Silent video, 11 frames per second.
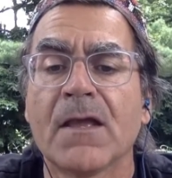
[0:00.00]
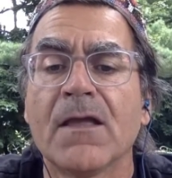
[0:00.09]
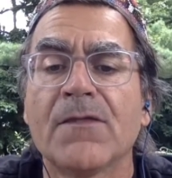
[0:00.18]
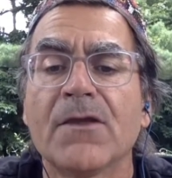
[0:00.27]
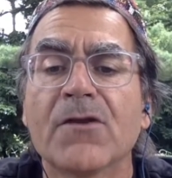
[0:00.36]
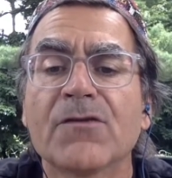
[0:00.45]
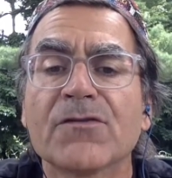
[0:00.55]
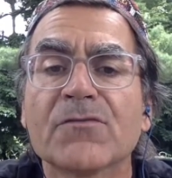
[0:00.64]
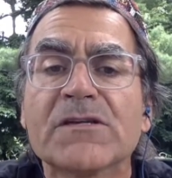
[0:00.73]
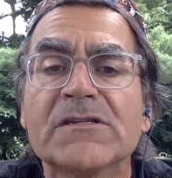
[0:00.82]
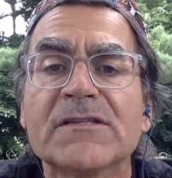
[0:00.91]
There are
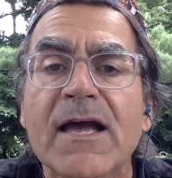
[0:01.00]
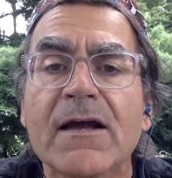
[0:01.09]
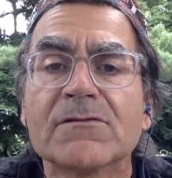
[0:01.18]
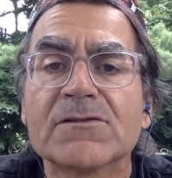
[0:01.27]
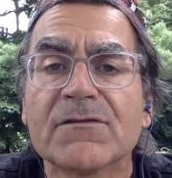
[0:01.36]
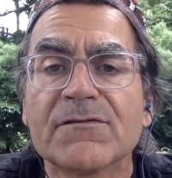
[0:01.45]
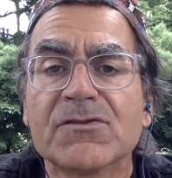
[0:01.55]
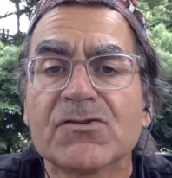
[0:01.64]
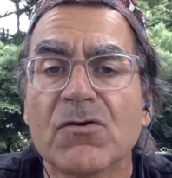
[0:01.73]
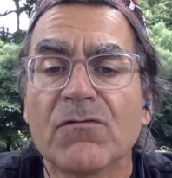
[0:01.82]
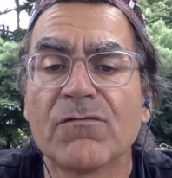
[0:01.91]
3 sounds of the
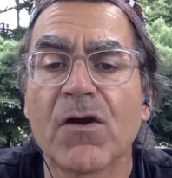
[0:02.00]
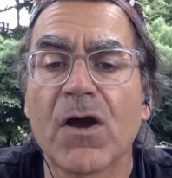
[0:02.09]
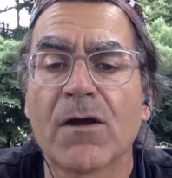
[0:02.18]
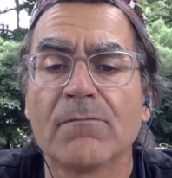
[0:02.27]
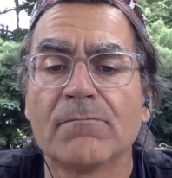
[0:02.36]
shofar.